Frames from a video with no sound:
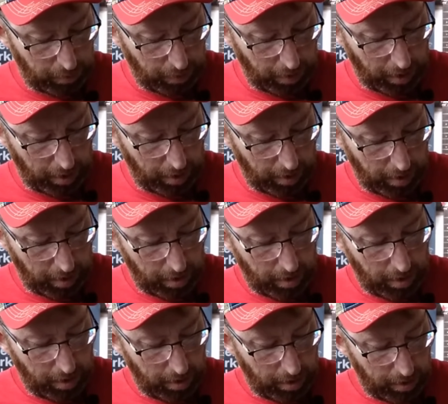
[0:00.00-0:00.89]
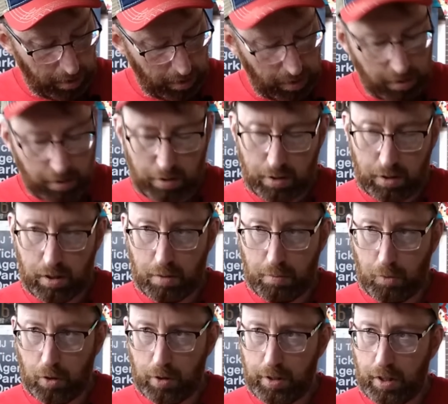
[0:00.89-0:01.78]
were
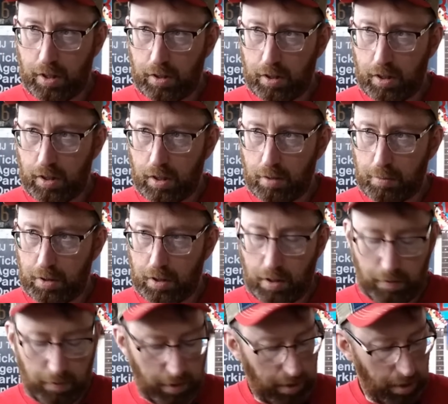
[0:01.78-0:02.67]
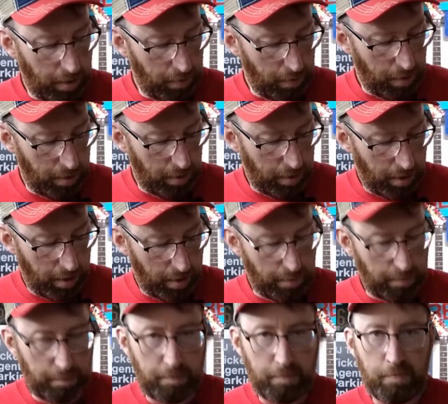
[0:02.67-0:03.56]
Seymour Duncan, I believe, and they
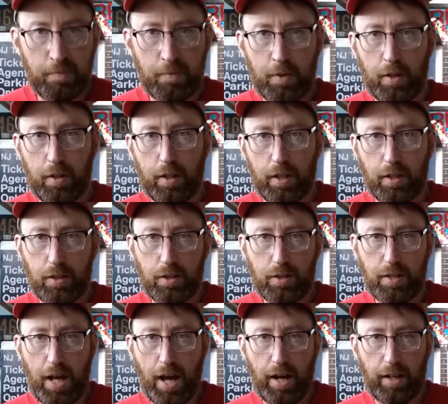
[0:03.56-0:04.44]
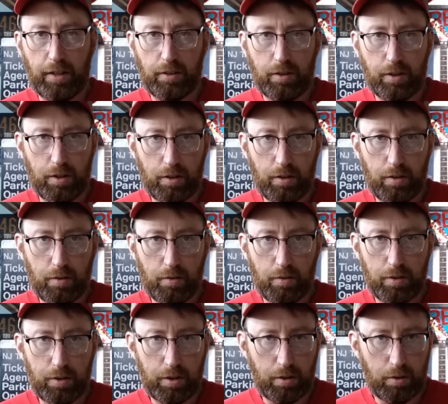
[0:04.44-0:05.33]
were like stacked
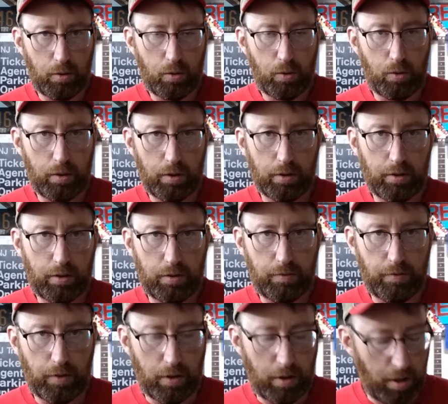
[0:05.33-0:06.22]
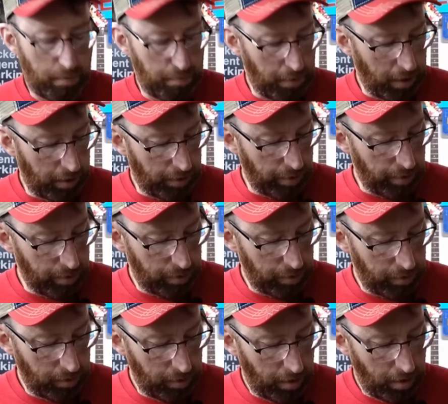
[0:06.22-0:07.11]
single coils for humbuckers.
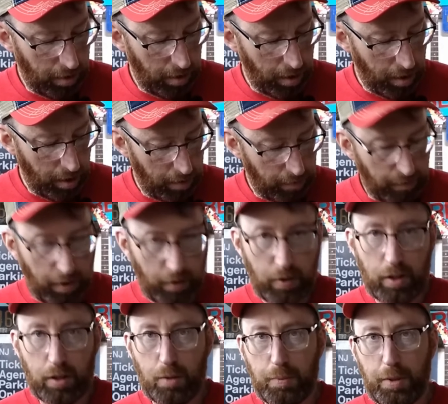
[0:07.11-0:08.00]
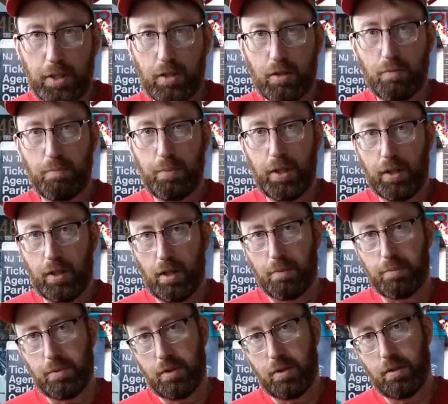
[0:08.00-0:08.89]
Very expensive
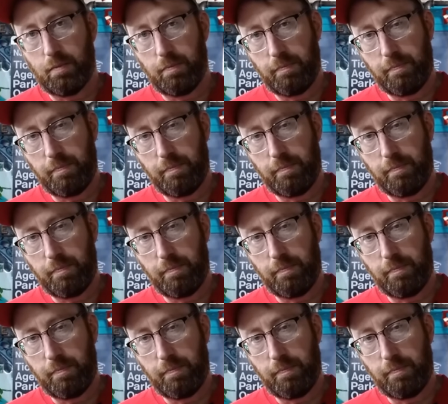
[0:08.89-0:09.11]
pickups.